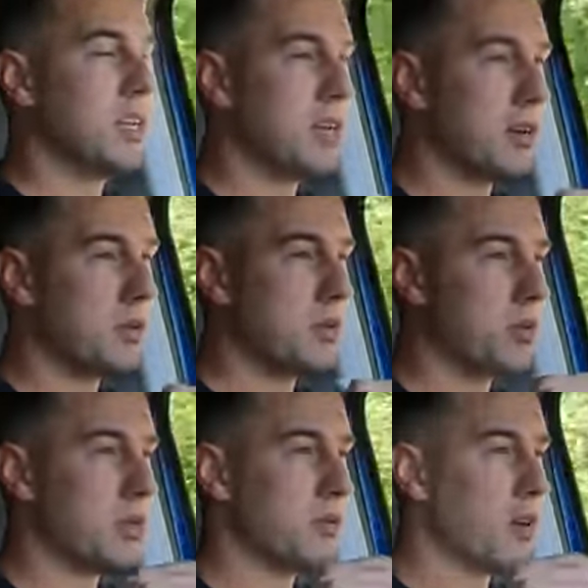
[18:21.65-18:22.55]
Now,
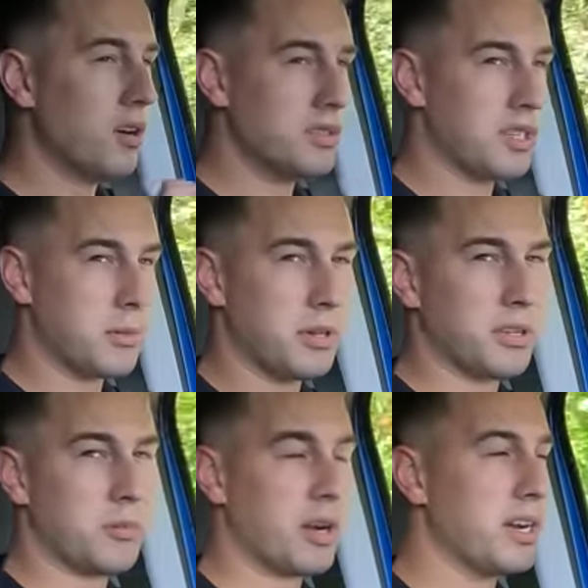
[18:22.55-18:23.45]
when you are slamming on
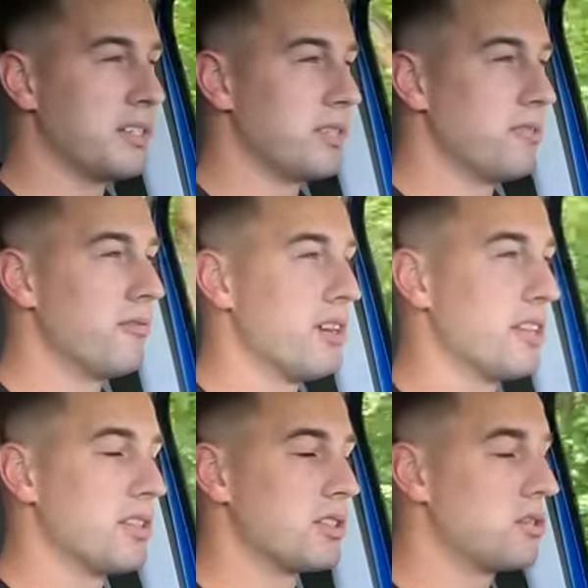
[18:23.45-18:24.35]
the brakes, I do
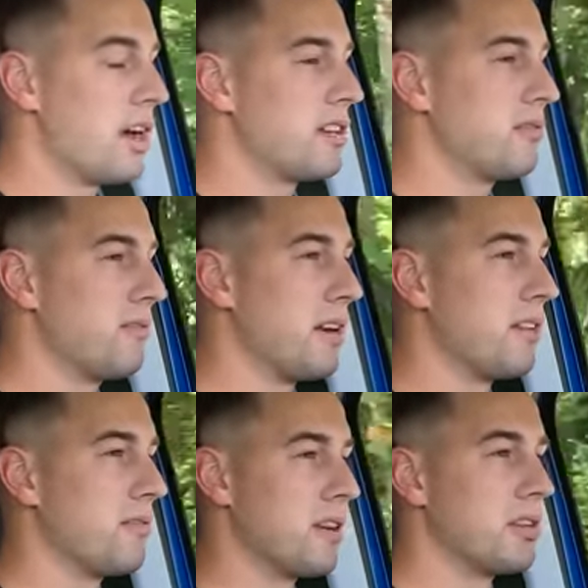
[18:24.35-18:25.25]
find this tracks
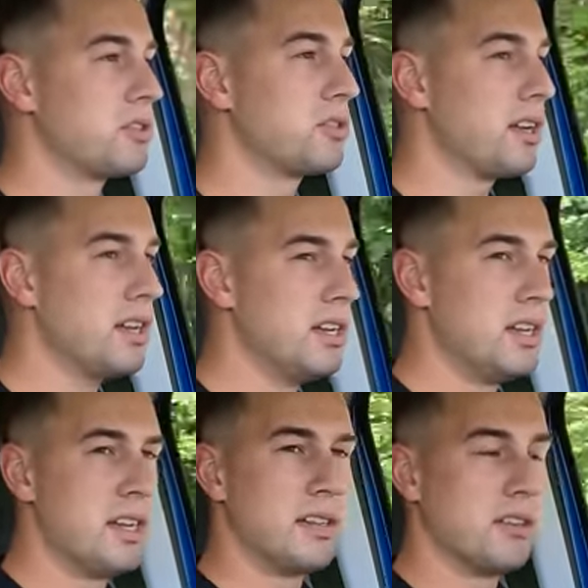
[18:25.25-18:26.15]
very, very straight.
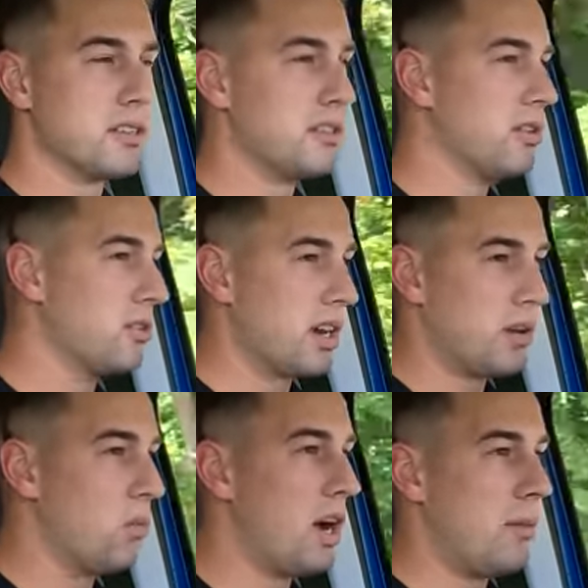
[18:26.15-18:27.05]
There is no kind
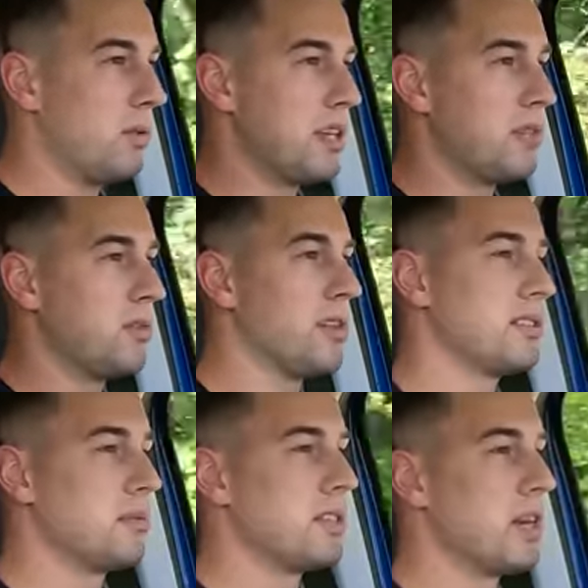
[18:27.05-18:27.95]
of wobble like you get
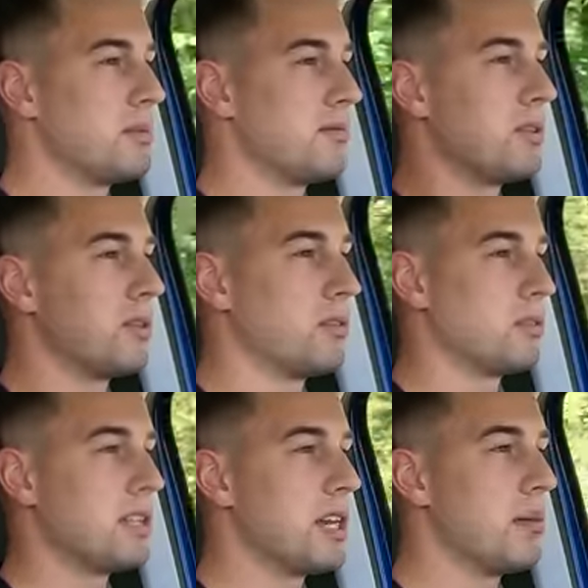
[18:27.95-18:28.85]
sometimes in vehicles
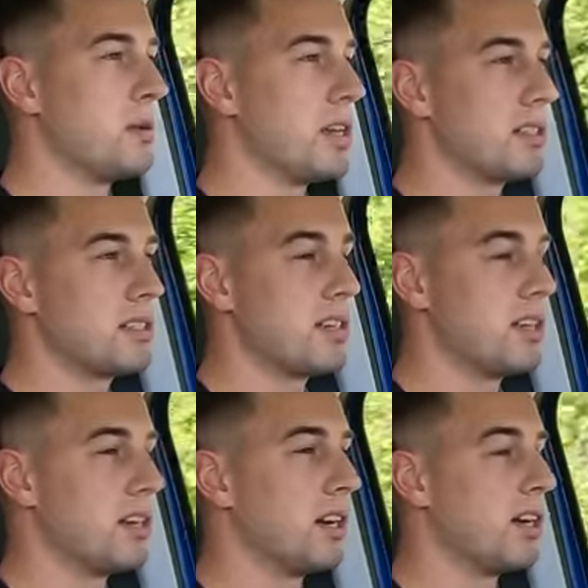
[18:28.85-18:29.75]
with the ABS
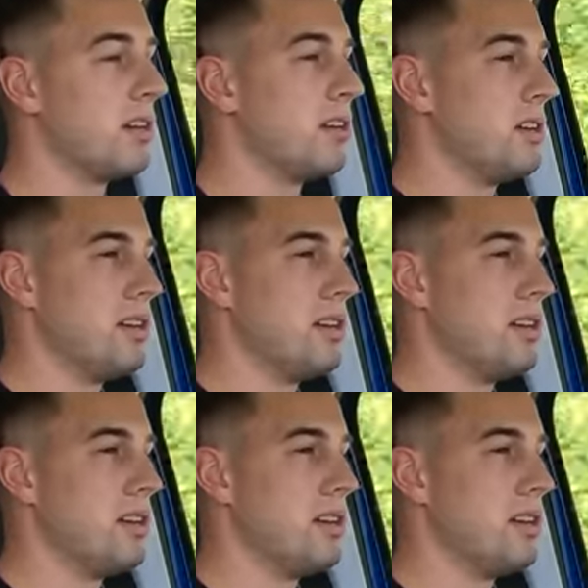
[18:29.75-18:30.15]
kicking in and out.